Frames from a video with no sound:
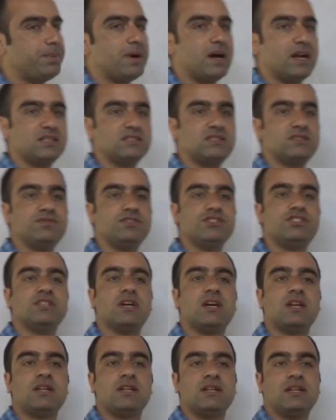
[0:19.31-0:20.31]
parts which
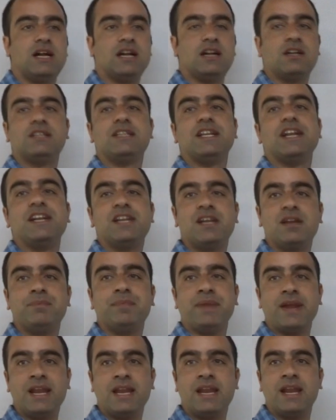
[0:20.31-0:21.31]
are under the Indian
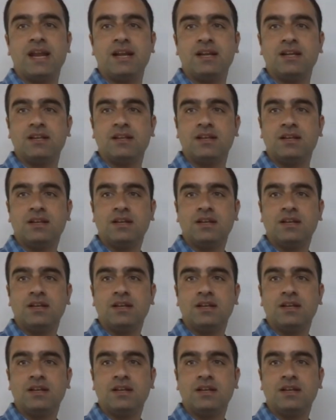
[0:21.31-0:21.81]
mainland,